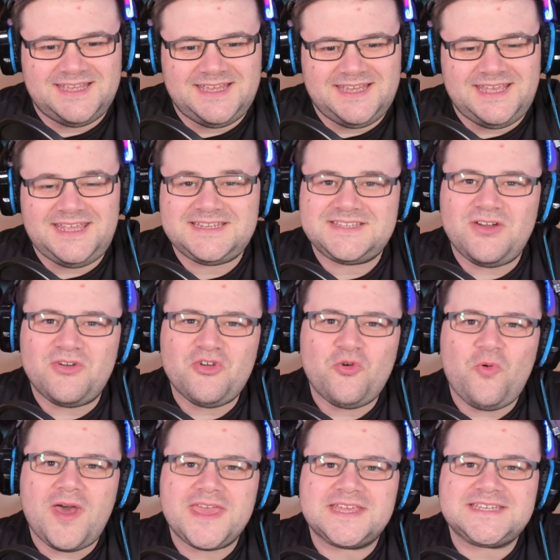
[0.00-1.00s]
He's not
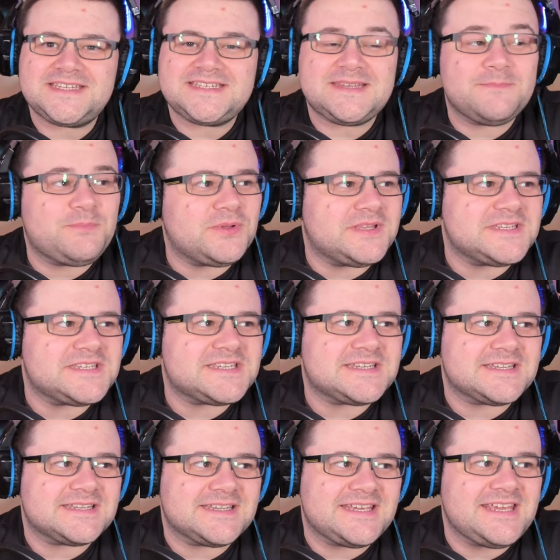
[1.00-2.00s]
quite as simple
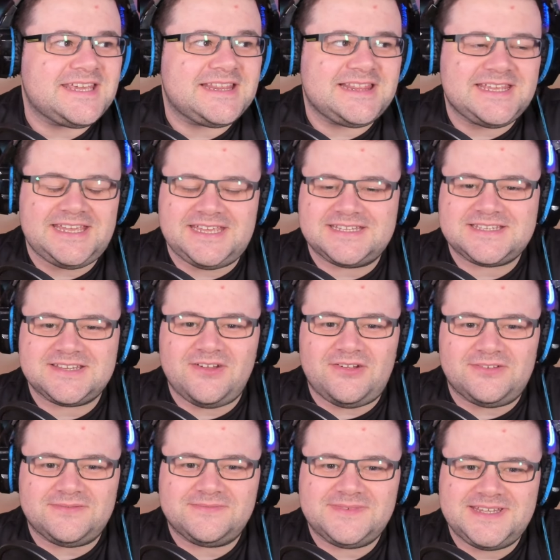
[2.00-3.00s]
as he leads
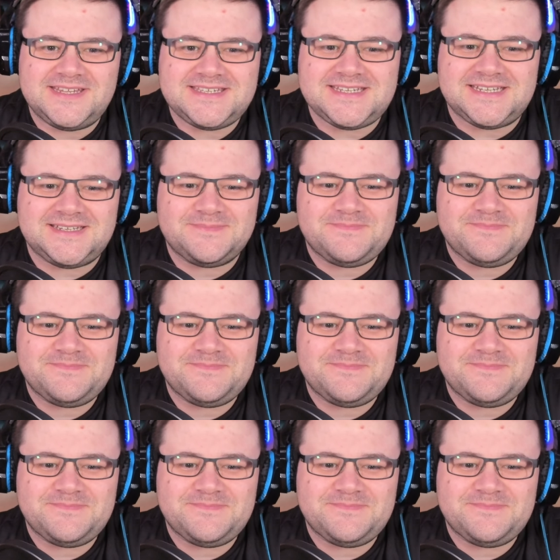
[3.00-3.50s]
on, is he?